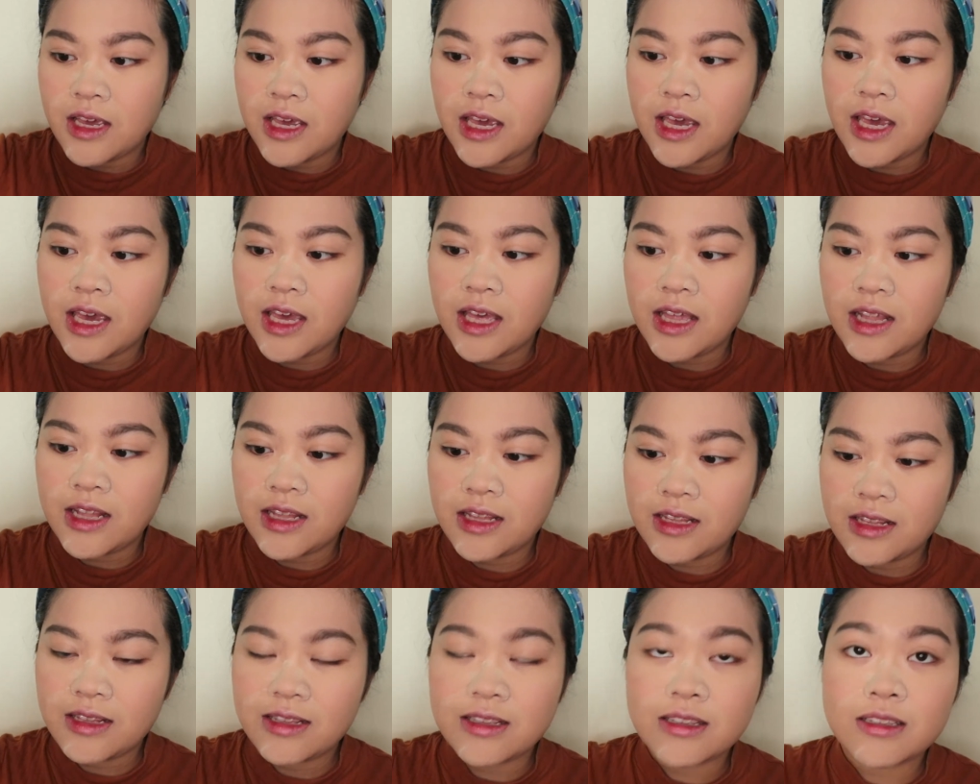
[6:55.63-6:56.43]

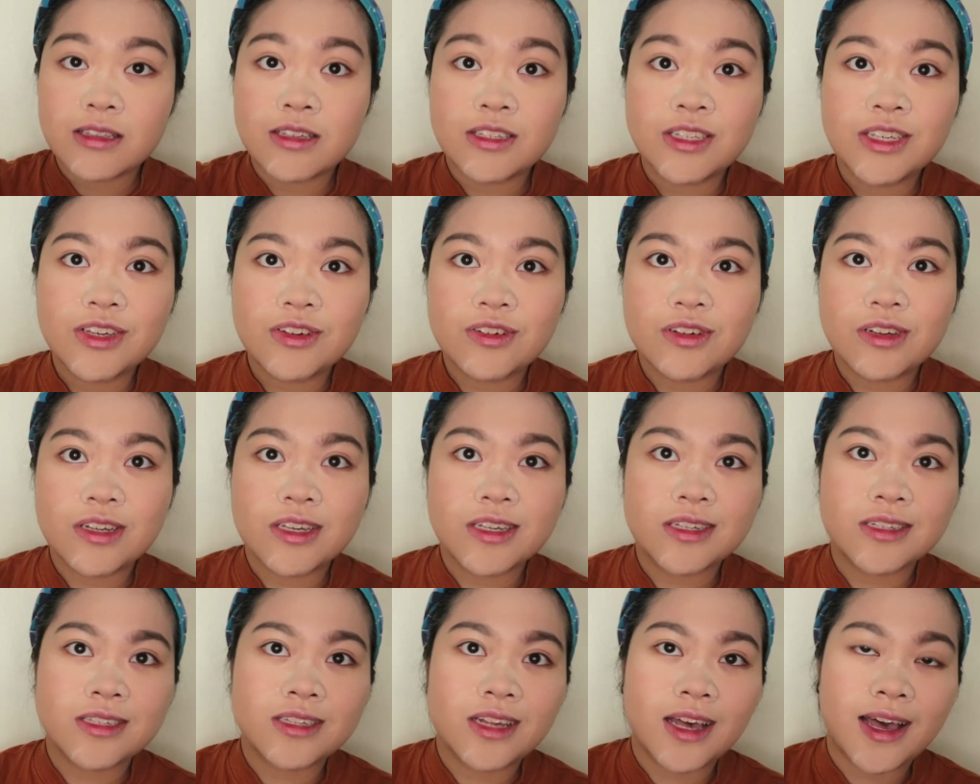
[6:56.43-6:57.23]
And the secret
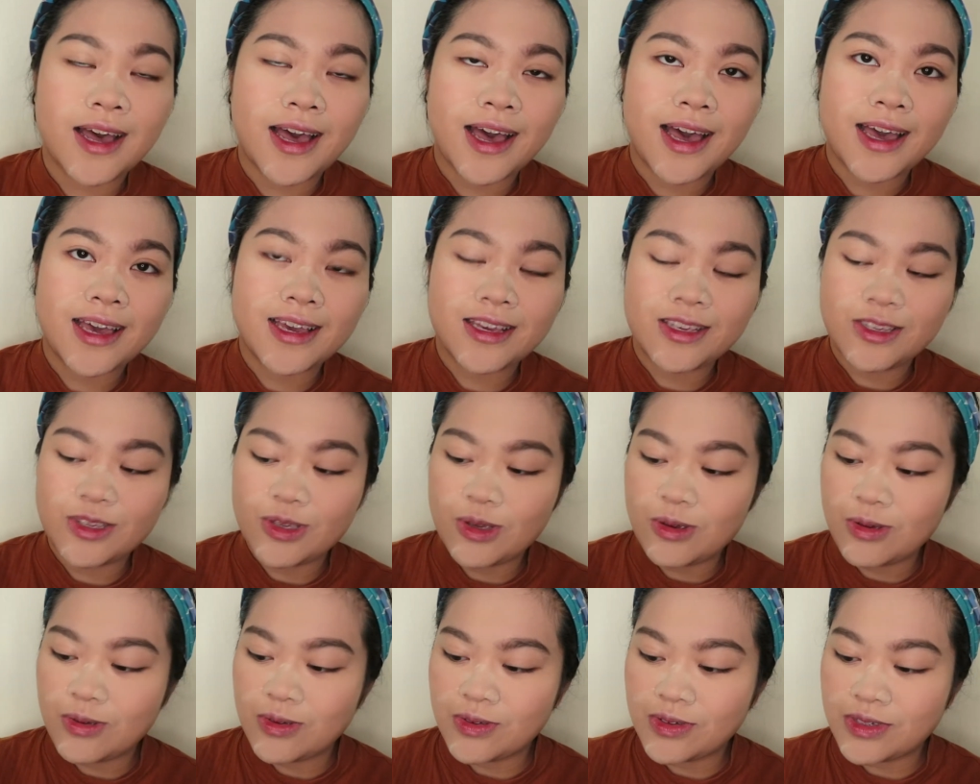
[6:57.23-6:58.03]
is I
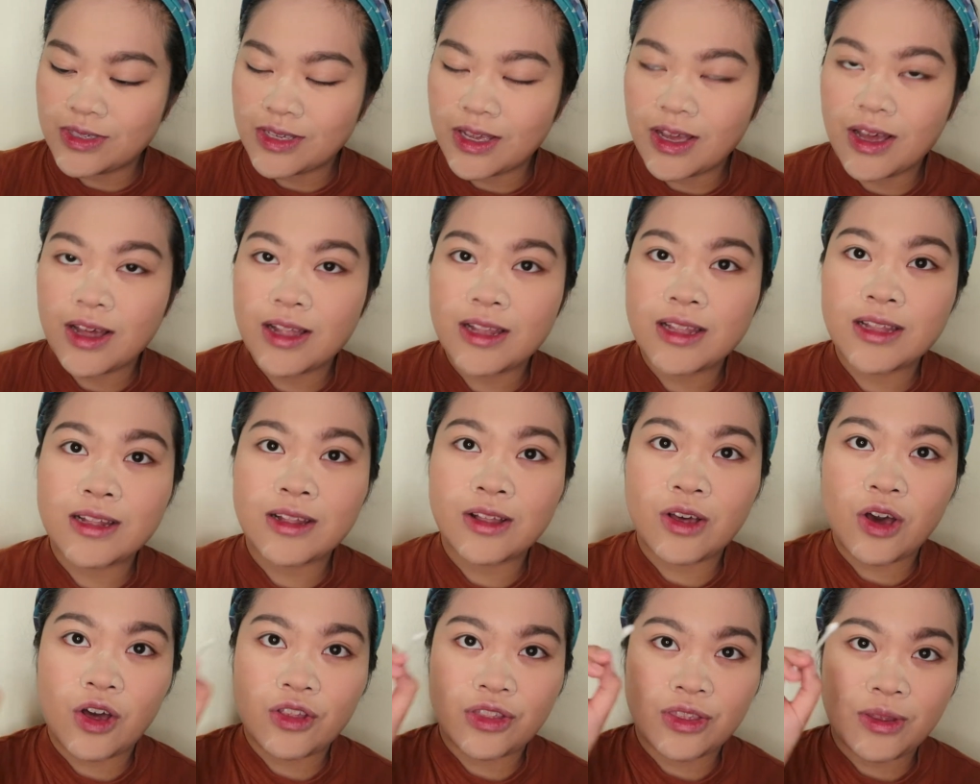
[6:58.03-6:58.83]
use a little
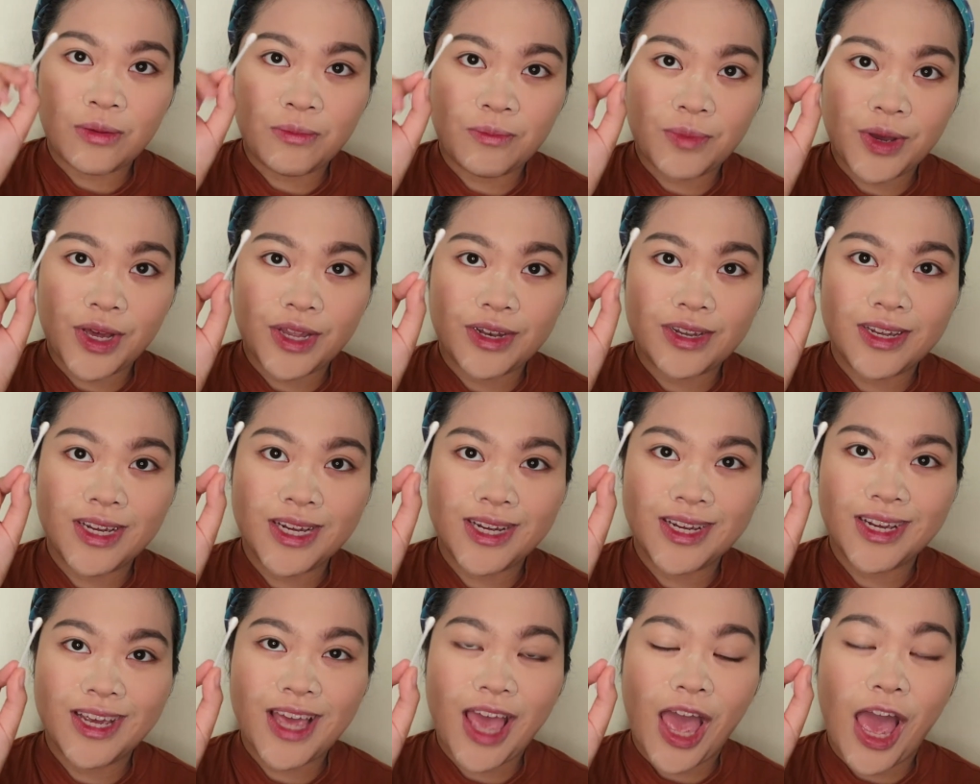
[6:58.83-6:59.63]
cotton bud.
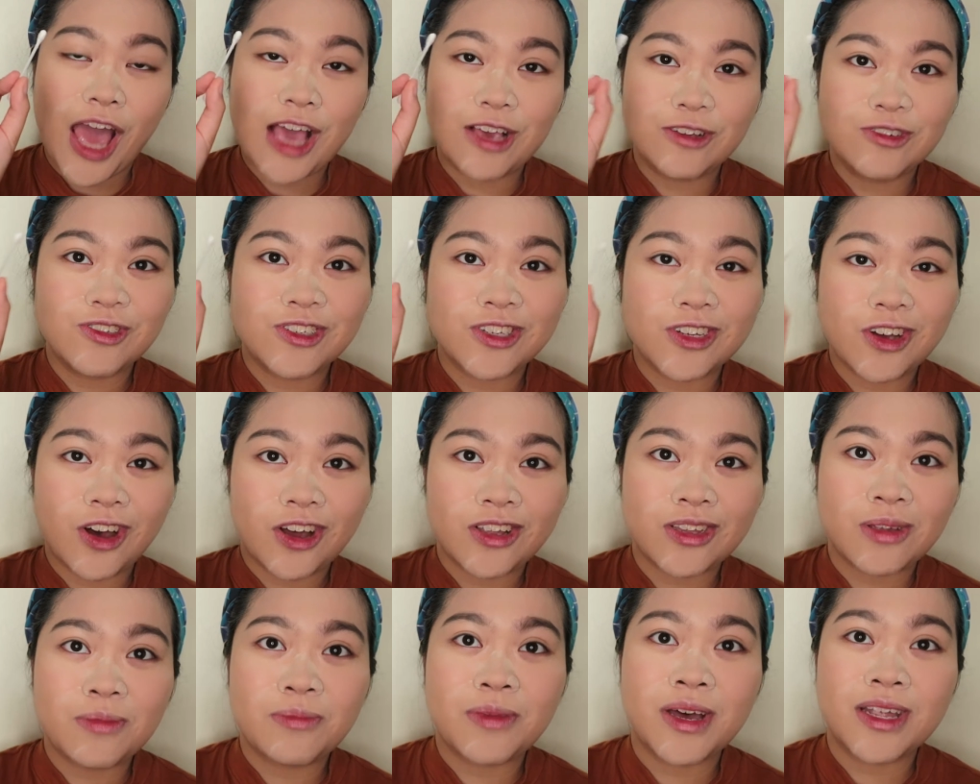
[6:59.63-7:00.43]
I use a
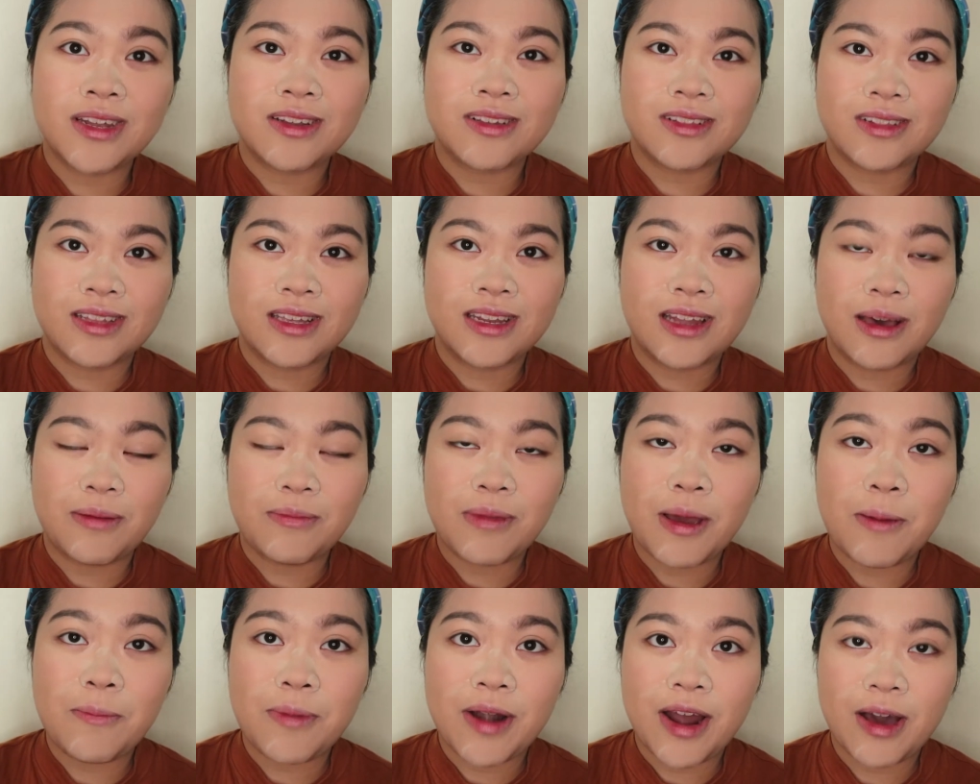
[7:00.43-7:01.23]
cotton bud to clean up
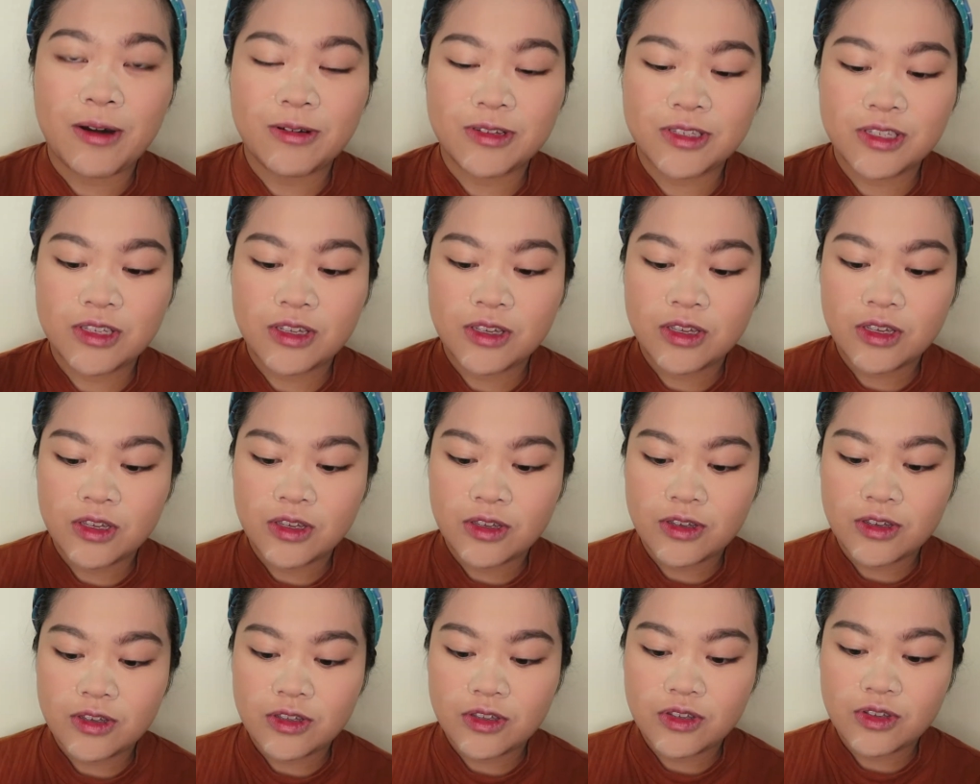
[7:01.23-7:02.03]
my brows.
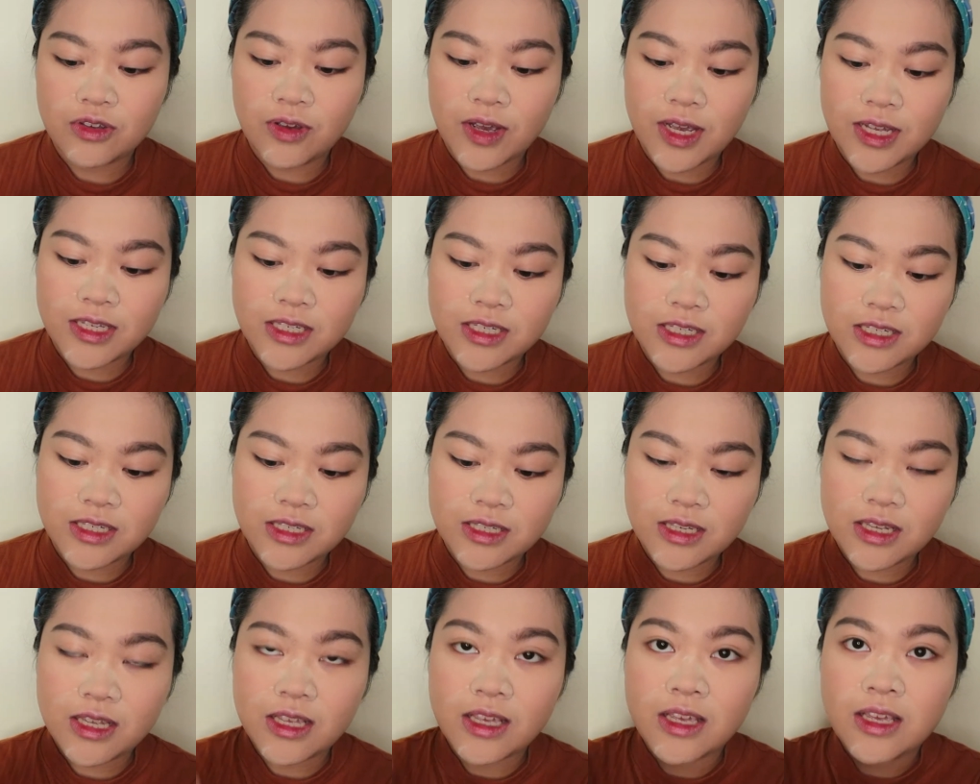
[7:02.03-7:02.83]
So I
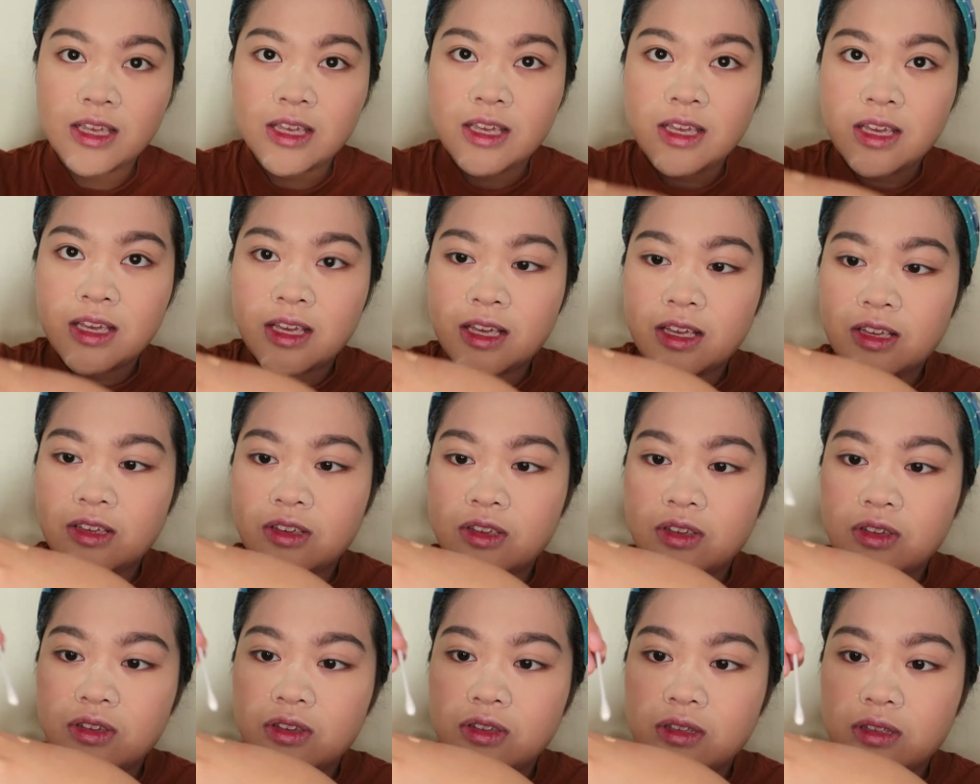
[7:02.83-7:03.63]
just
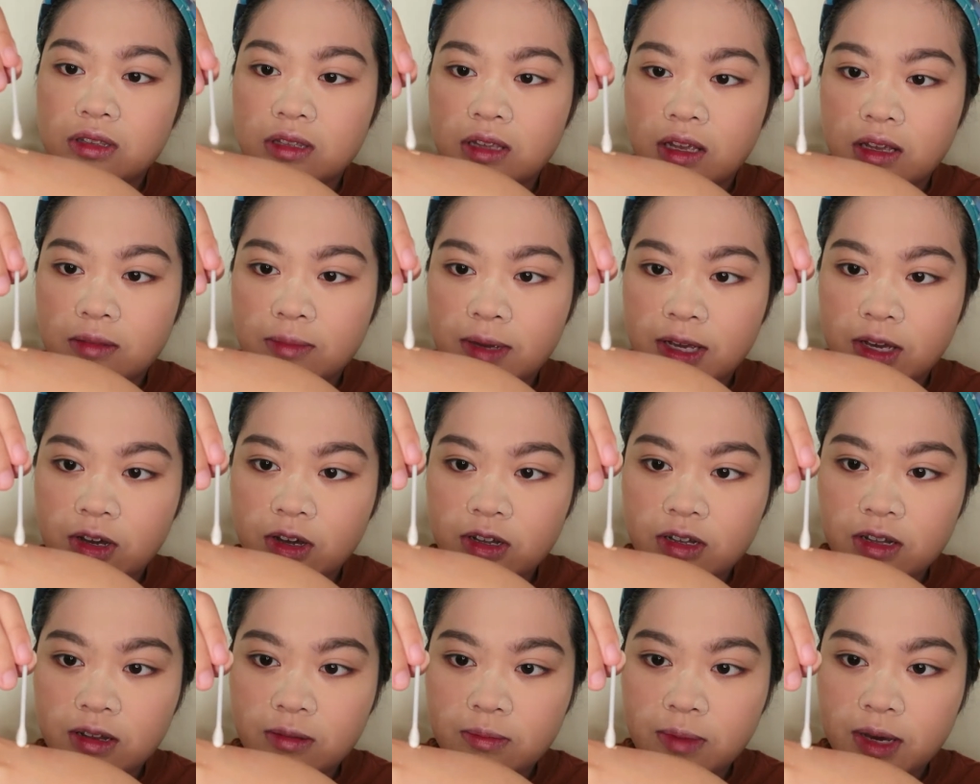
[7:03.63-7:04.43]
take my
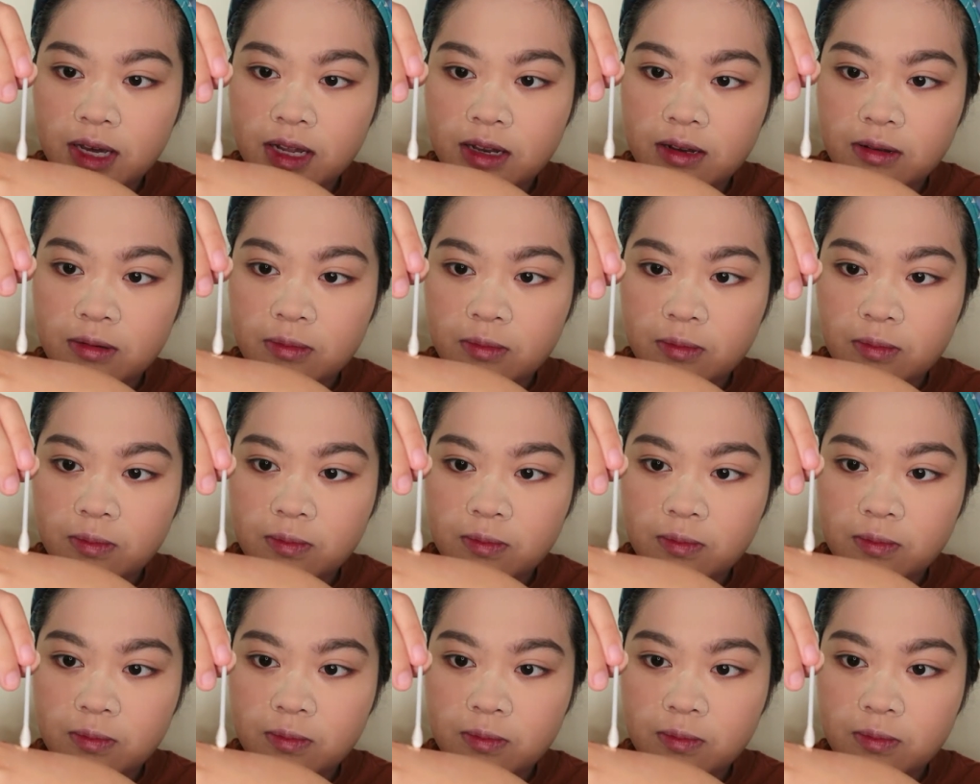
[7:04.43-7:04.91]
cotton bud,